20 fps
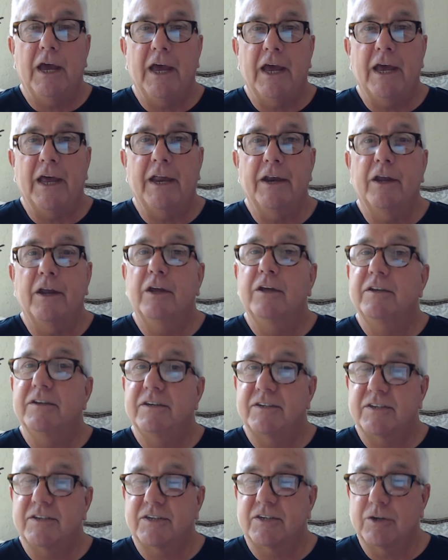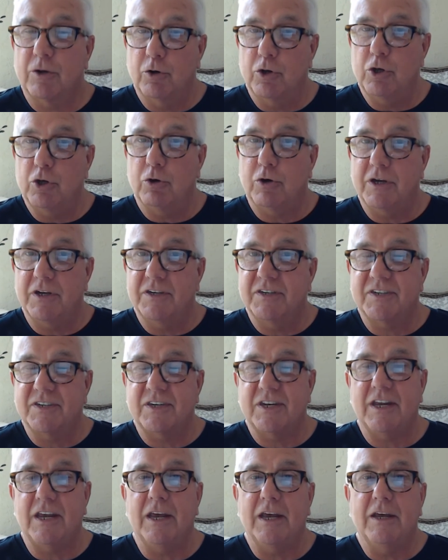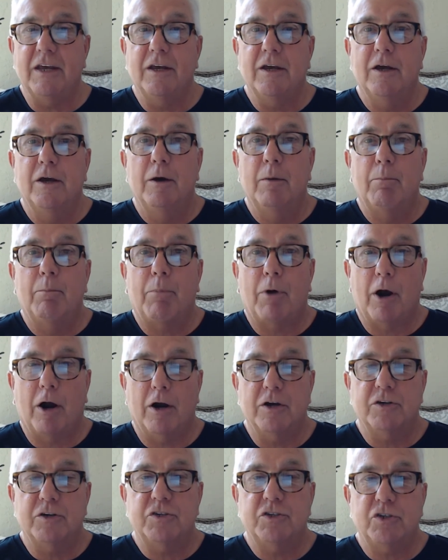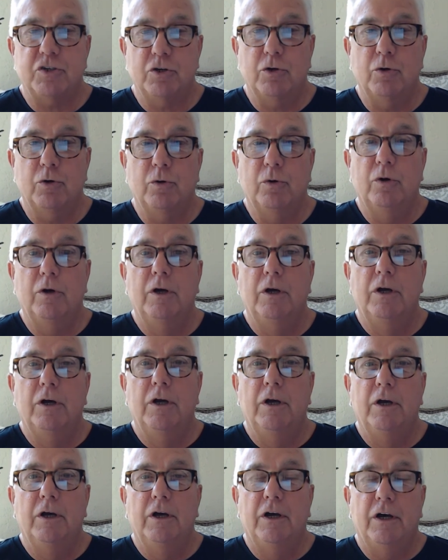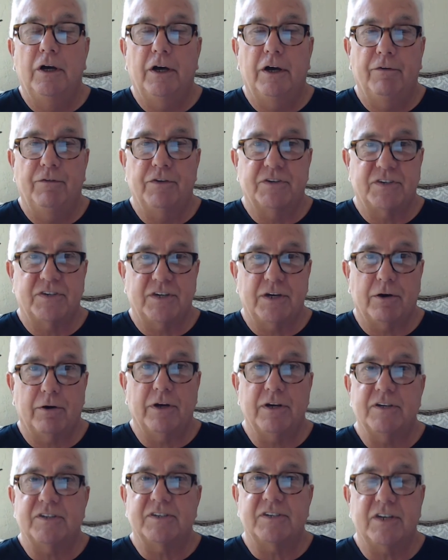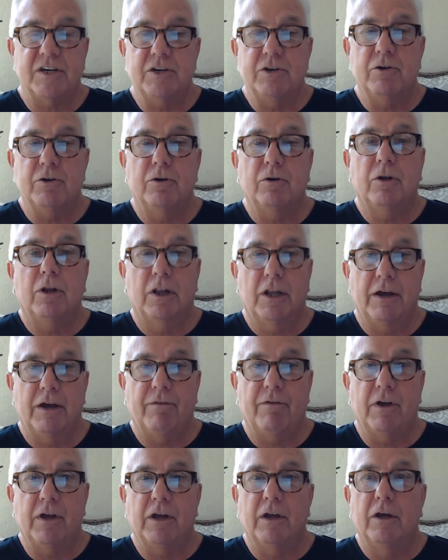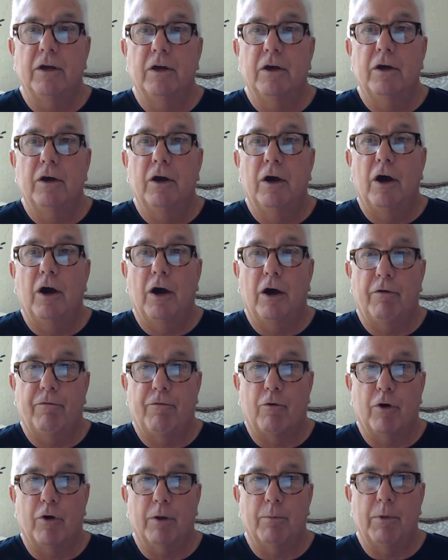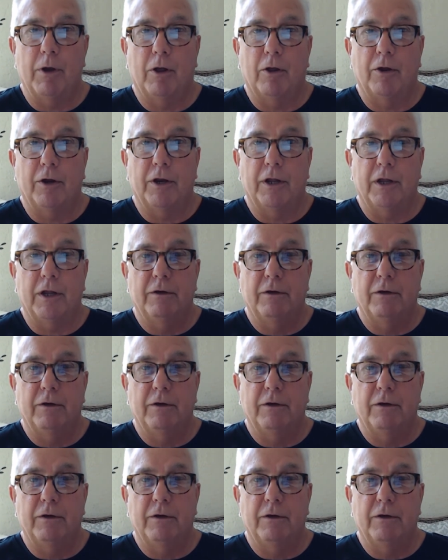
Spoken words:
and so you can see part 2 of the series, Senior Living Affordability.